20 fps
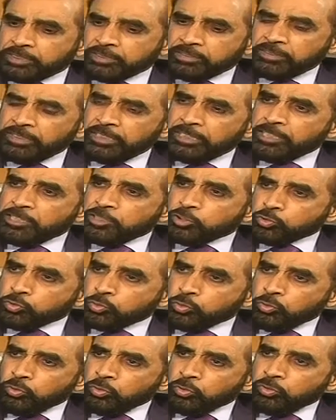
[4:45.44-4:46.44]
it.
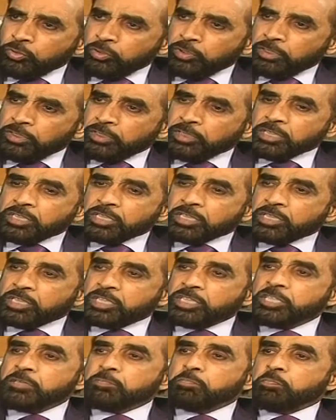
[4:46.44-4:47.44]
So
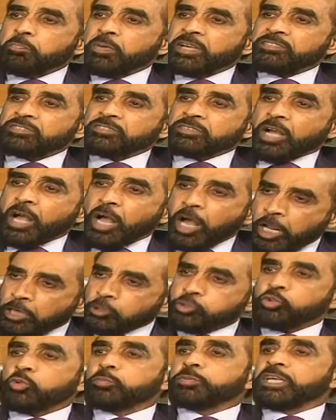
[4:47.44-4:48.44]
he must
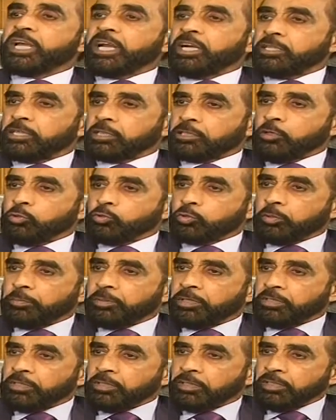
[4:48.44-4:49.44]
also be held
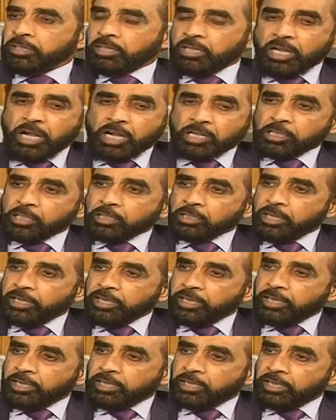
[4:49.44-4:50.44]
accountable
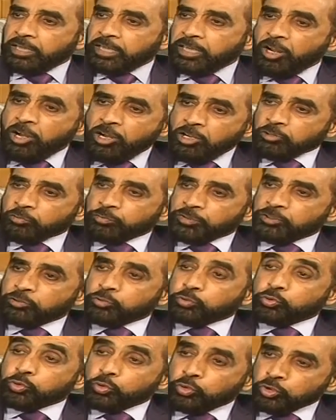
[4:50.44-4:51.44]
along
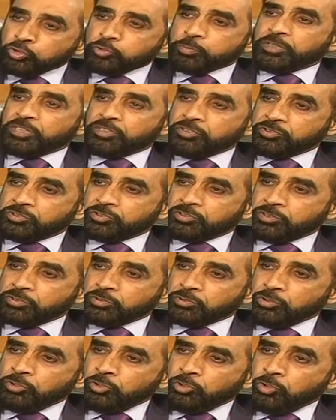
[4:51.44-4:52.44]
with those
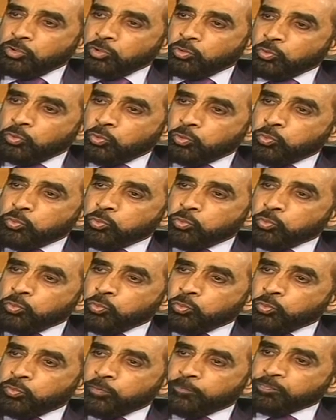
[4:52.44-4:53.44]
ministers
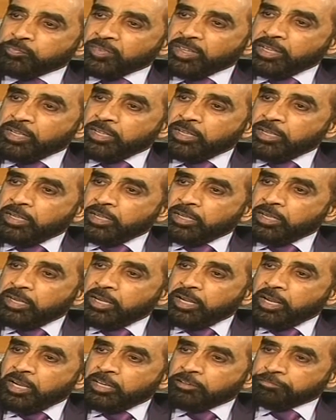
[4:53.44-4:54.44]
who
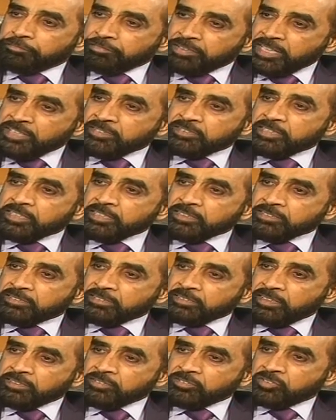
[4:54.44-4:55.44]
are facing
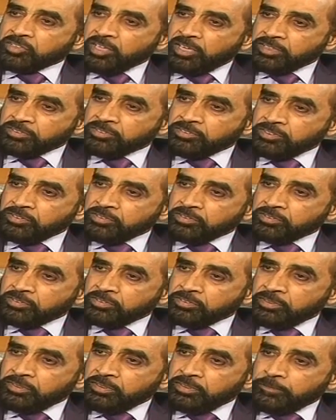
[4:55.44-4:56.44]
such charges.
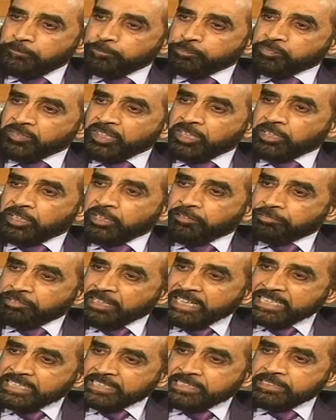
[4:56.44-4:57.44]

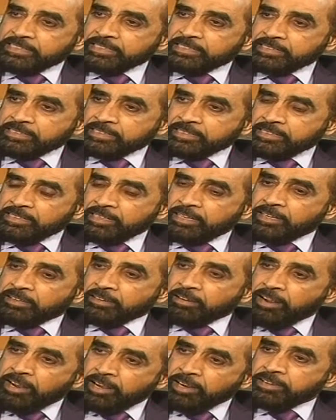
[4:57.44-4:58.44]
References
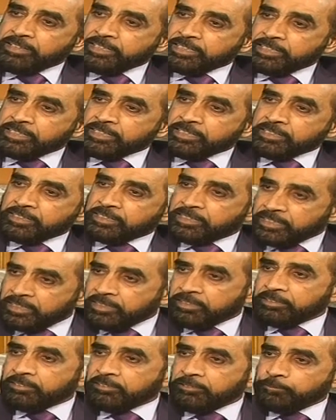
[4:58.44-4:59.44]
are already
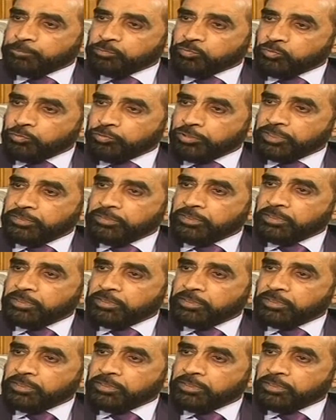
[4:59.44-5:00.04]
there with